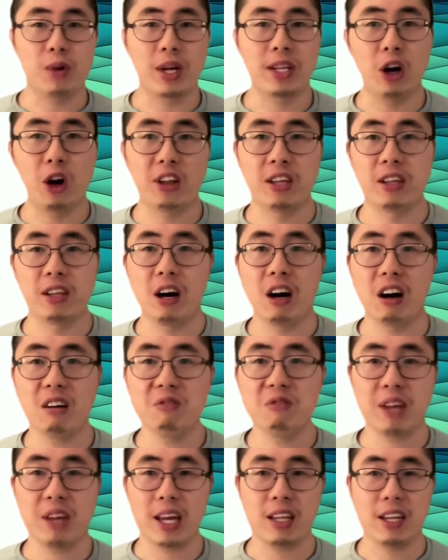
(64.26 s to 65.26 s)
run on and
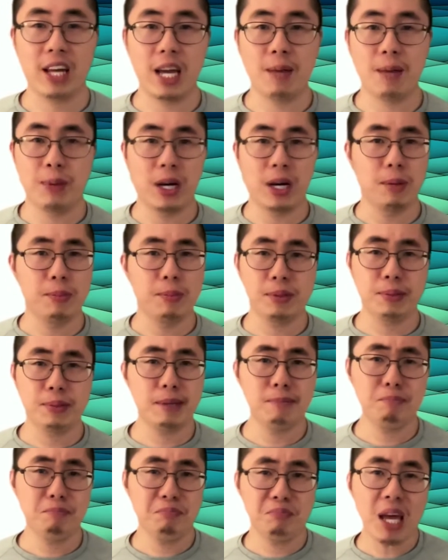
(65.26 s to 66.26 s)
off like light bulbs,
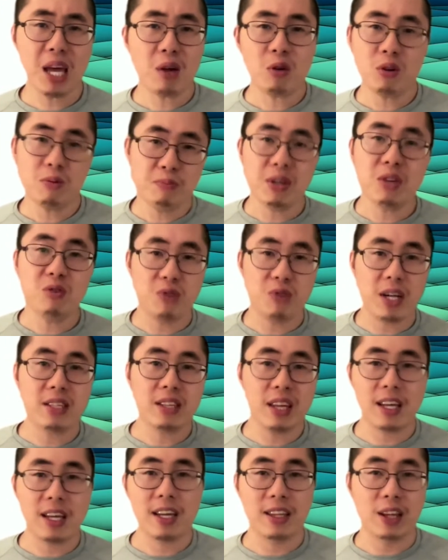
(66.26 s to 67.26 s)
but they could be
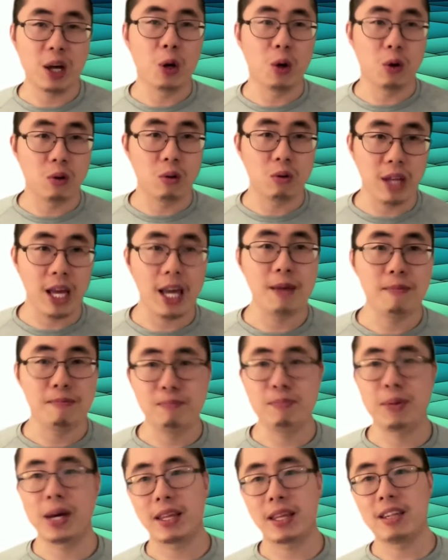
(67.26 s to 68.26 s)
running an old
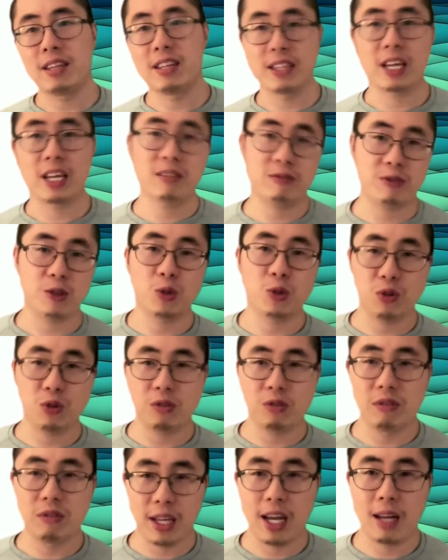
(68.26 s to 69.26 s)
embedded Linux
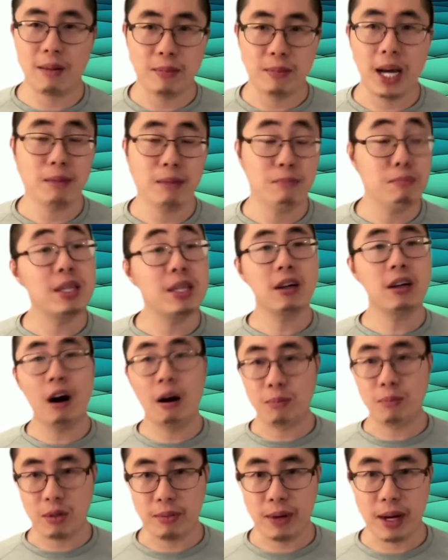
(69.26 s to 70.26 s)
version that might be
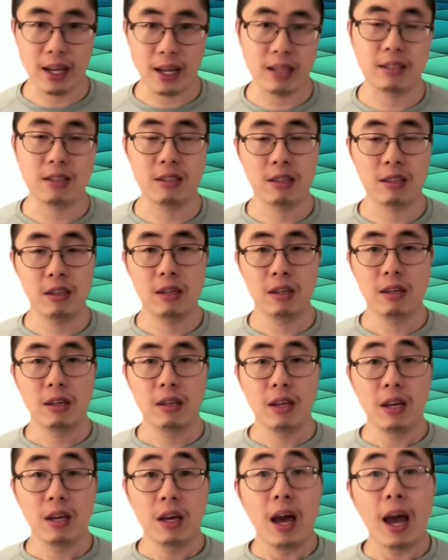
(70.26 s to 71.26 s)
compromised.
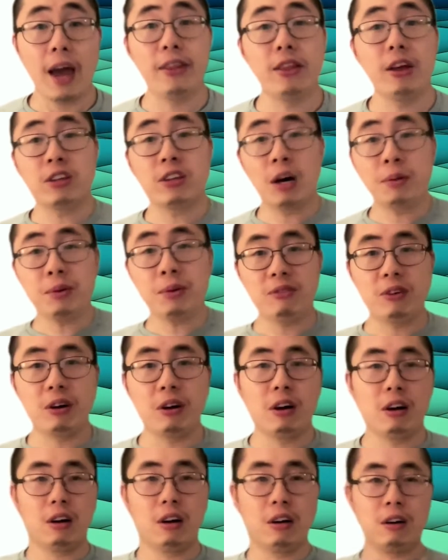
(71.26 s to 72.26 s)
And on top of
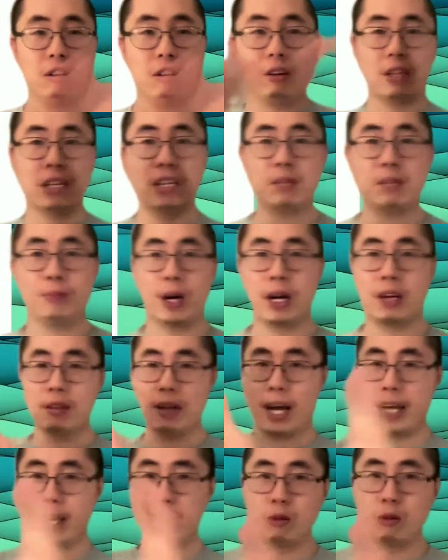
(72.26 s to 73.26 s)
all these
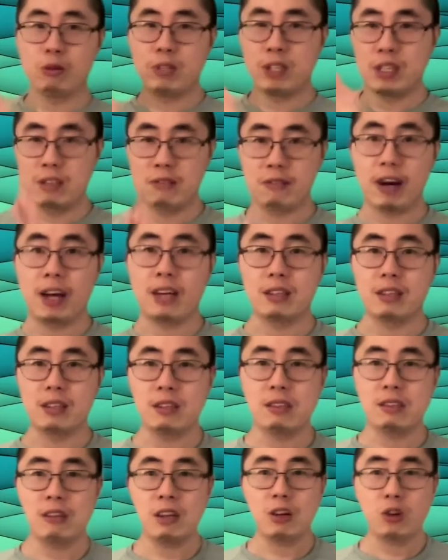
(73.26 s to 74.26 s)
smart IoT
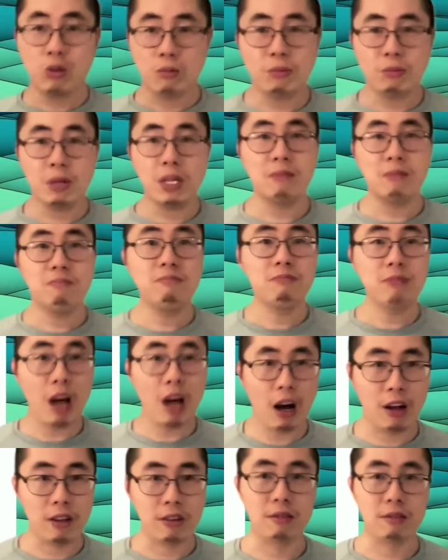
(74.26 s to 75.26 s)
devices, there could be
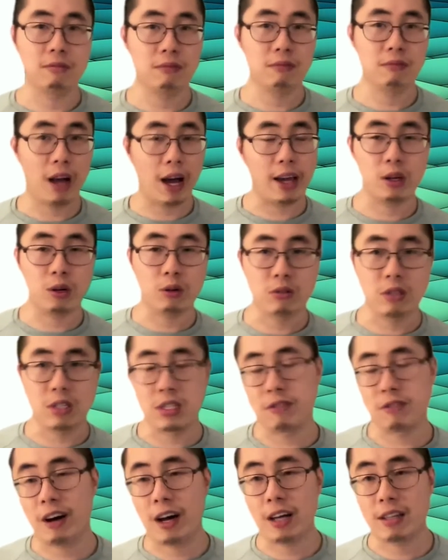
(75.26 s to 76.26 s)
non-IoT
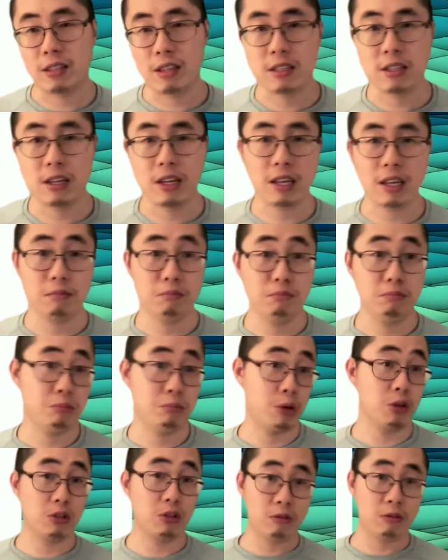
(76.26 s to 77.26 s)
devices like
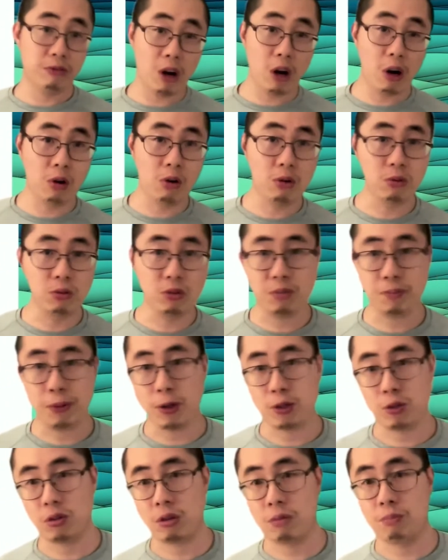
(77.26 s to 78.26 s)
personal phones,
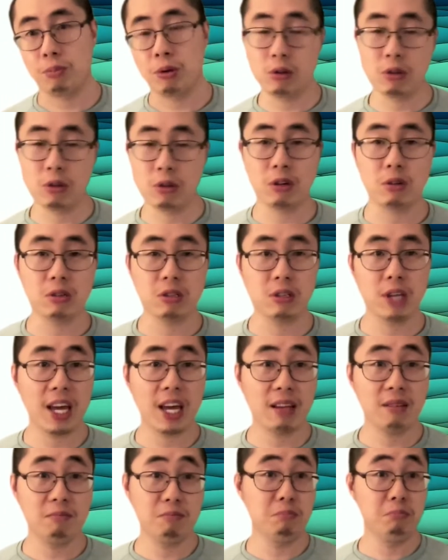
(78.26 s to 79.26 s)
personal computers,
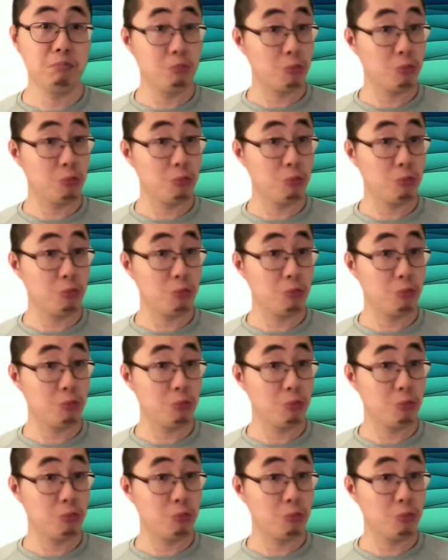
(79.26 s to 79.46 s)
and